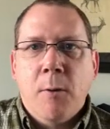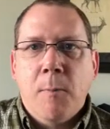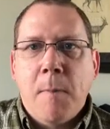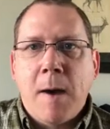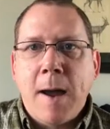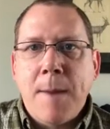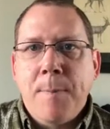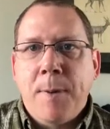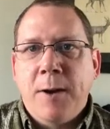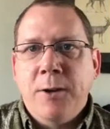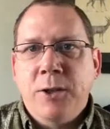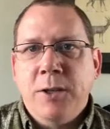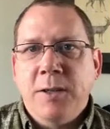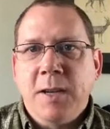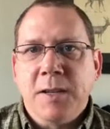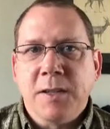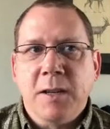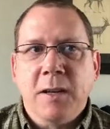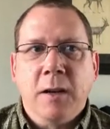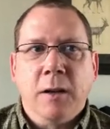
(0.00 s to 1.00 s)
my budget
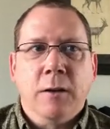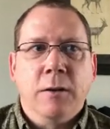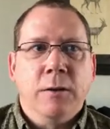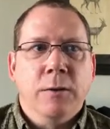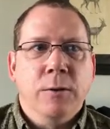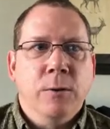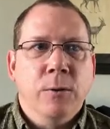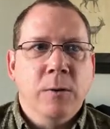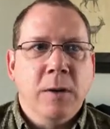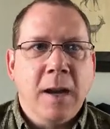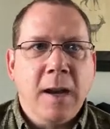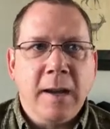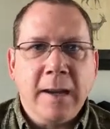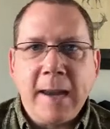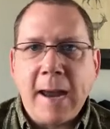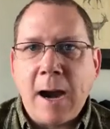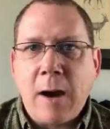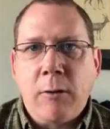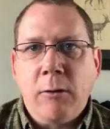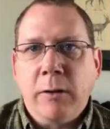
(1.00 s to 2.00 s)
doesn't include any
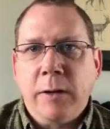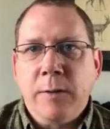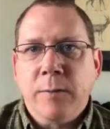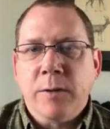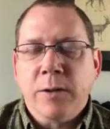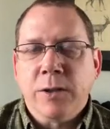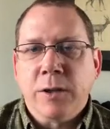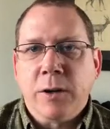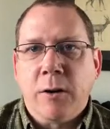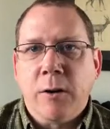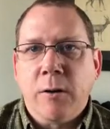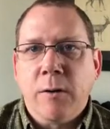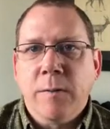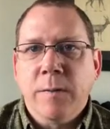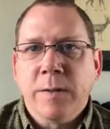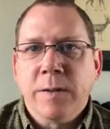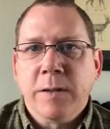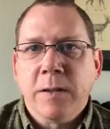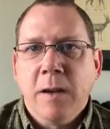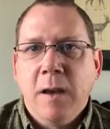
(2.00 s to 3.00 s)
hourly
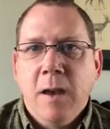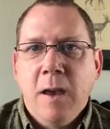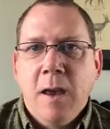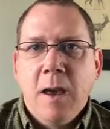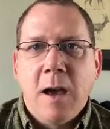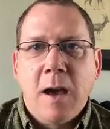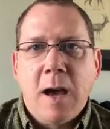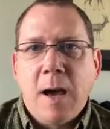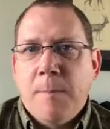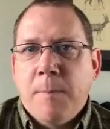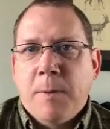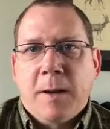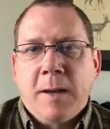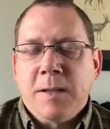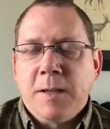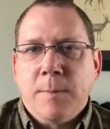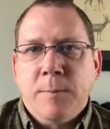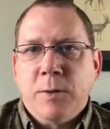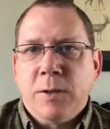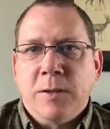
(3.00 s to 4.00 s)
reserves because
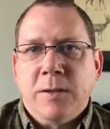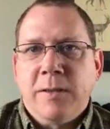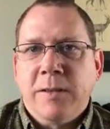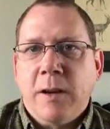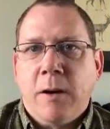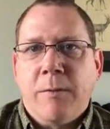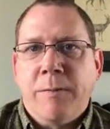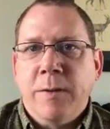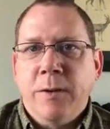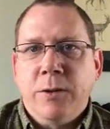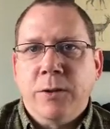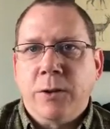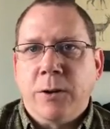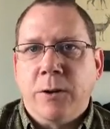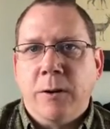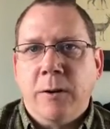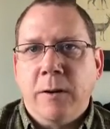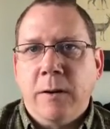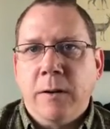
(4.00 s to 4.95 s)
I'm just self-insured.